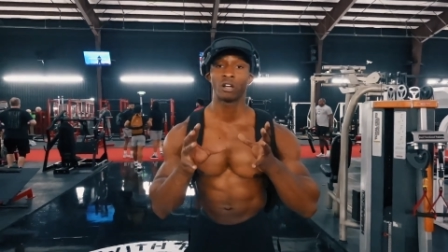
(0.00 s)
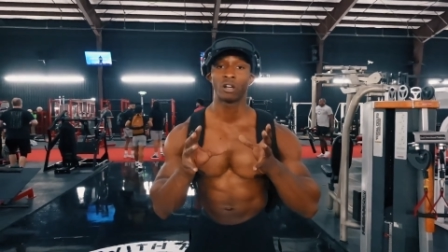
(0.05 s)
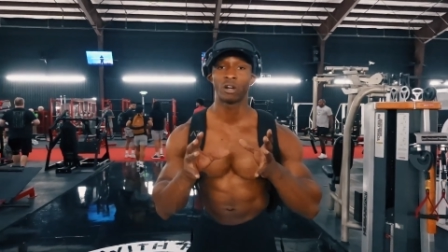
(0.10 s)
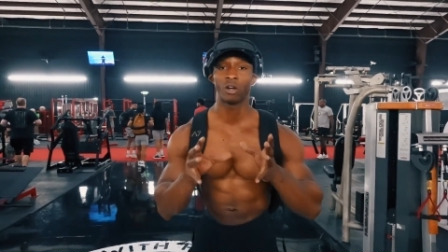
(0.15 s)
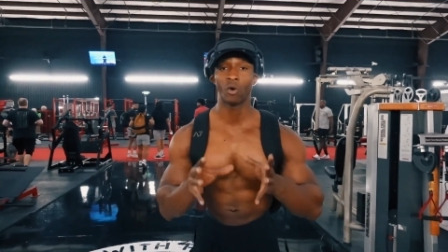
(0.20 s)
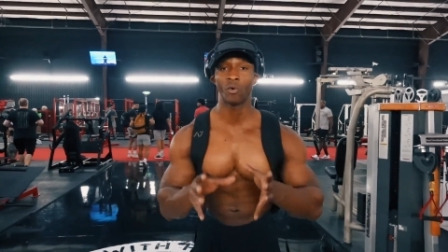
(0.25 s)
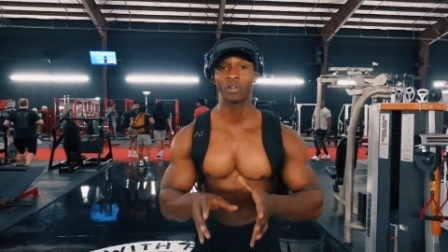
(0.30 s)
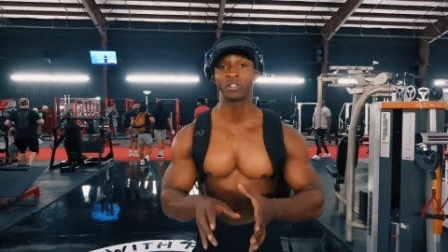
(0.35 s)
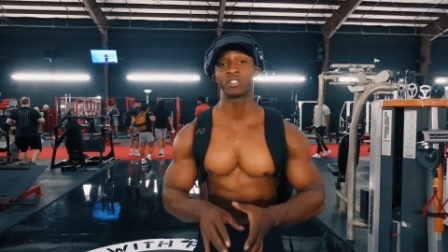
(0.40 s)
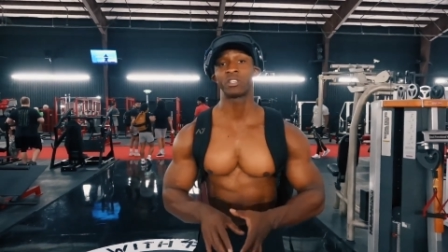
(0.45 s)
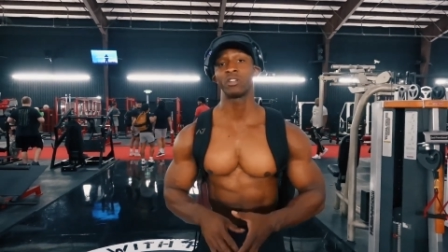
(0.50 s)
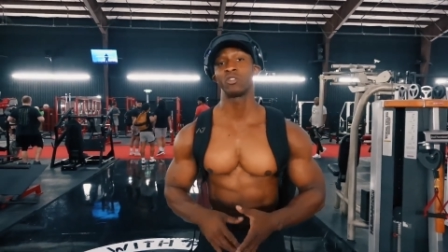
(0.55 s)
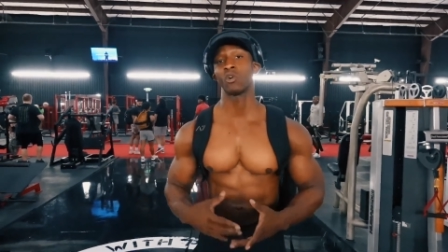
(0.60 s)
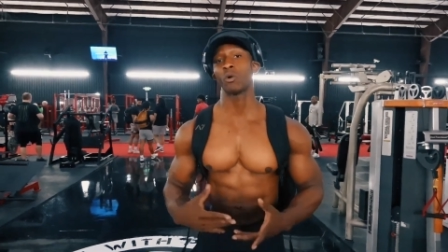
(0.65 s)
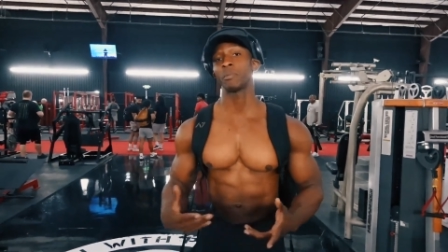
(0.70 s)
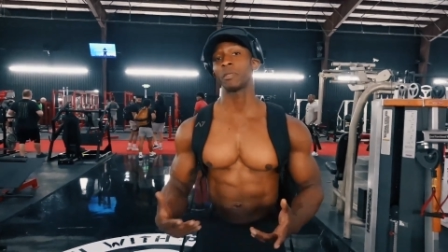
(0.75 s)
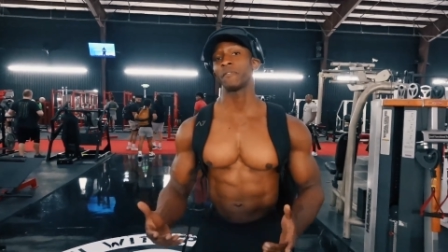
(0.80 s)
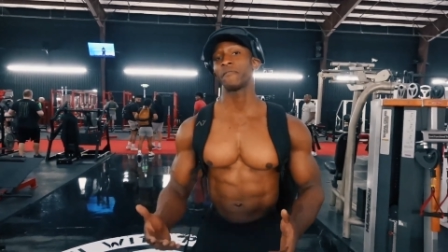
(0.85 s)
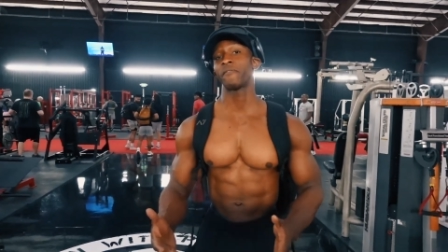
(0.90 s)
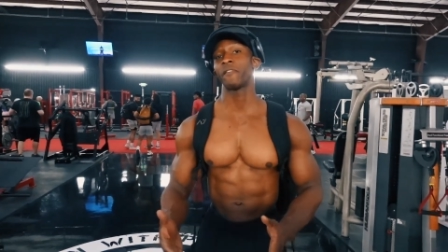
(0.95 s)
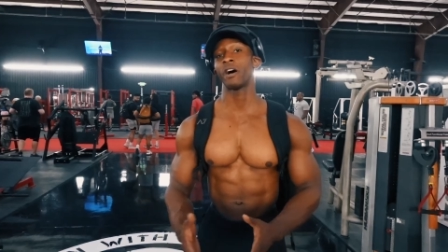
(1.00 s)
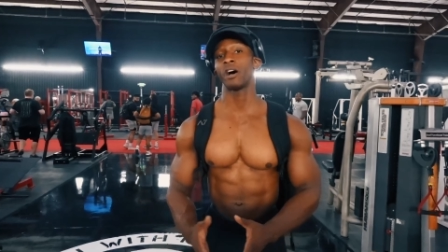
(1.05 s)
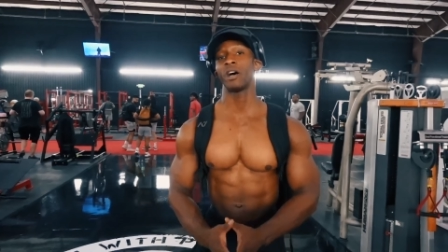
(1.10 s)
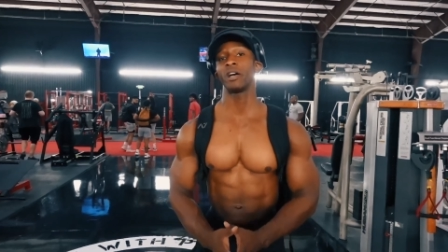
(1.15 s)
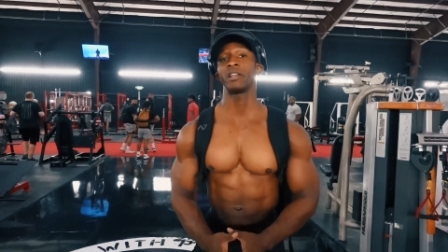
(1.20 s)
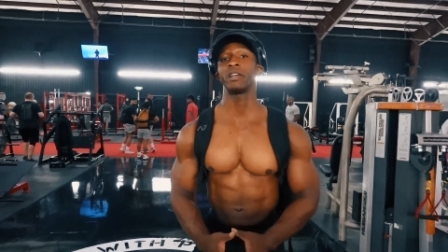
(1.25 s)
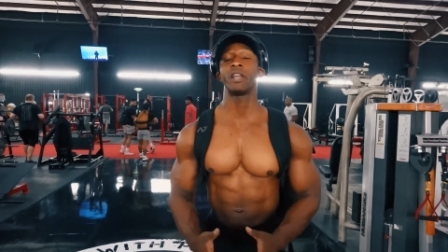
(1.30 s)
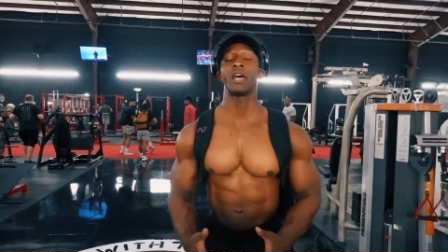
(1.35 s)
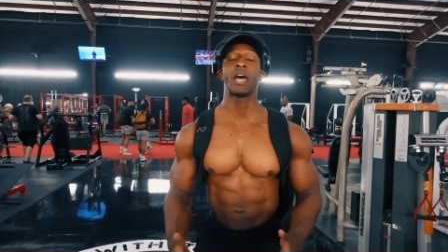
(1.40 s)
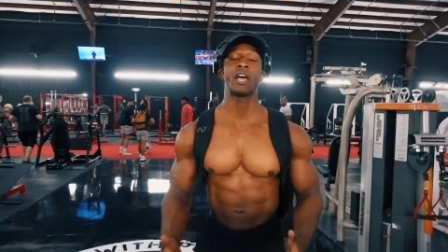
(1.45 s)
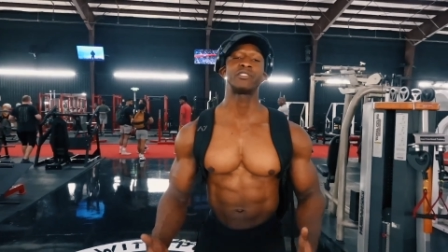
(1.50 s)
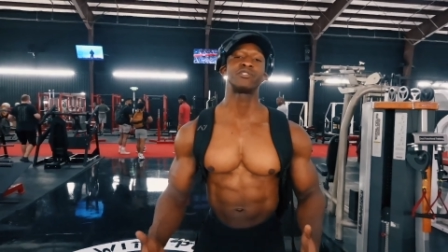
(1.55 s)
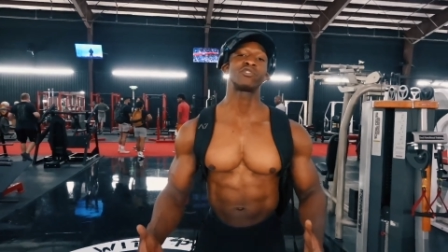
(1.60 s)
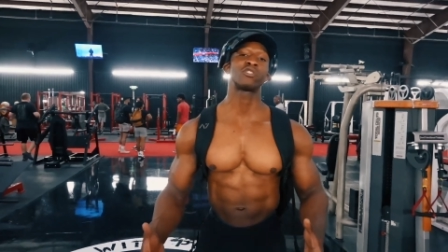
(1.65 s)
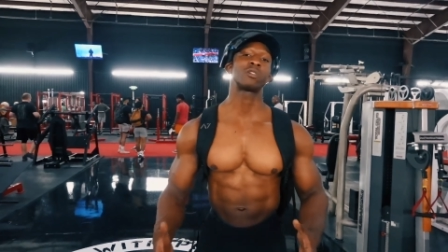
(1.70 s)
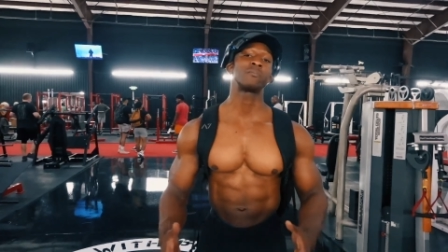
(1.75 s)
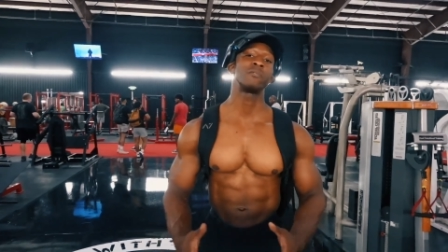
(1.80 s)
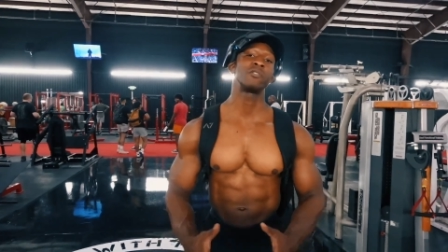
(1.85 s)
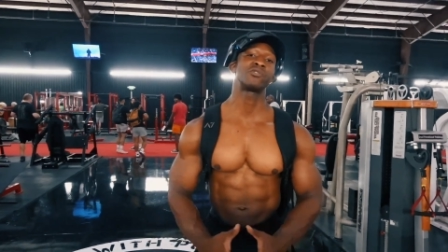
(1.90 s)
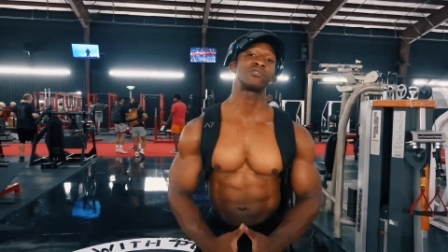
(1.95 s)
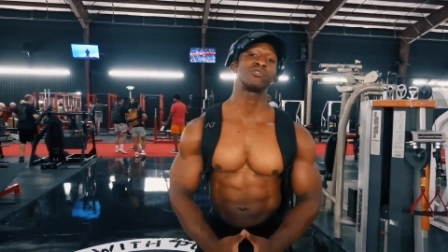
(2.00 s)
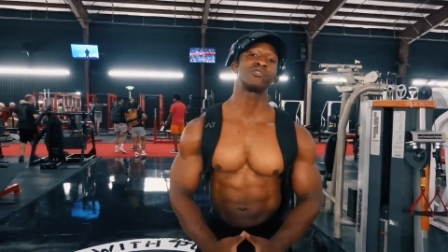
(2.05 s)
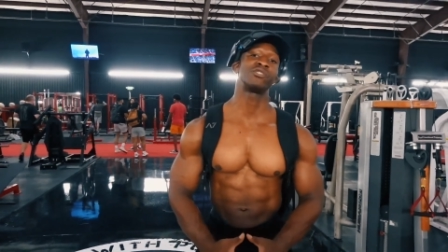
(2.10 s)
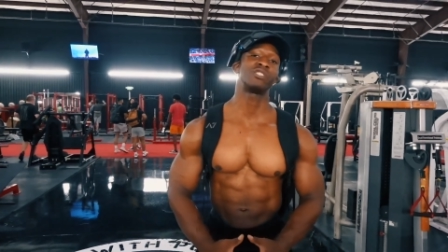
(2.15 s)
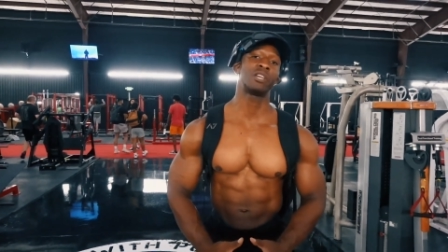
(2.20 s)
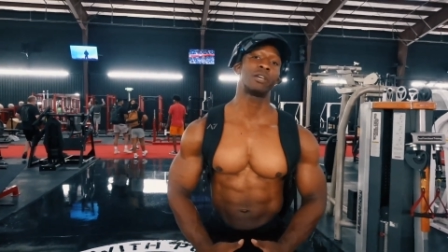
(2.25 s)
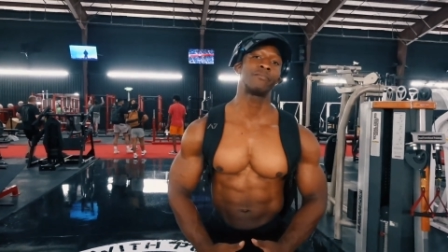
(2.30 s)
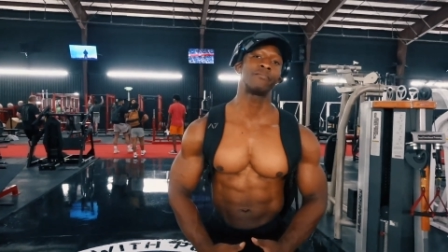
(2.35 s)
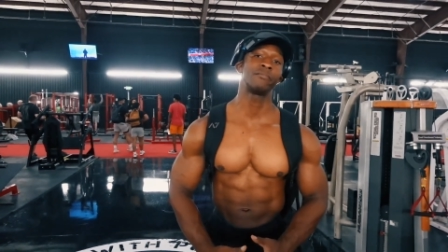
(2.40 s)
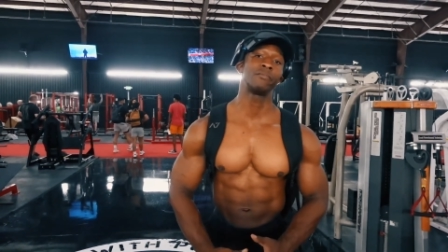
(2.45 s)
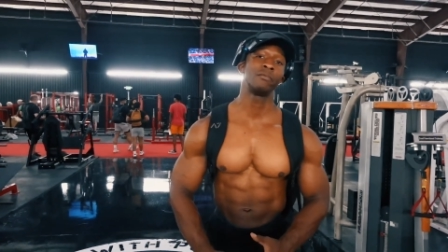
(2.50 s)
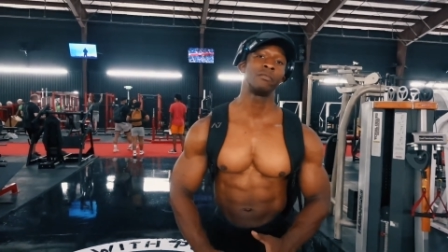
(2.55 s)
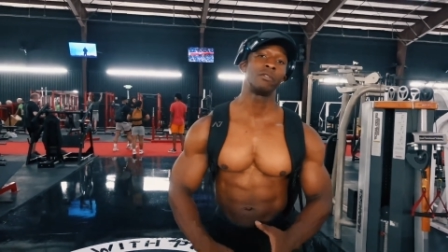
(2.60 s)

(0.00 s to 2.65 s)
going to normally find at your commercial gym.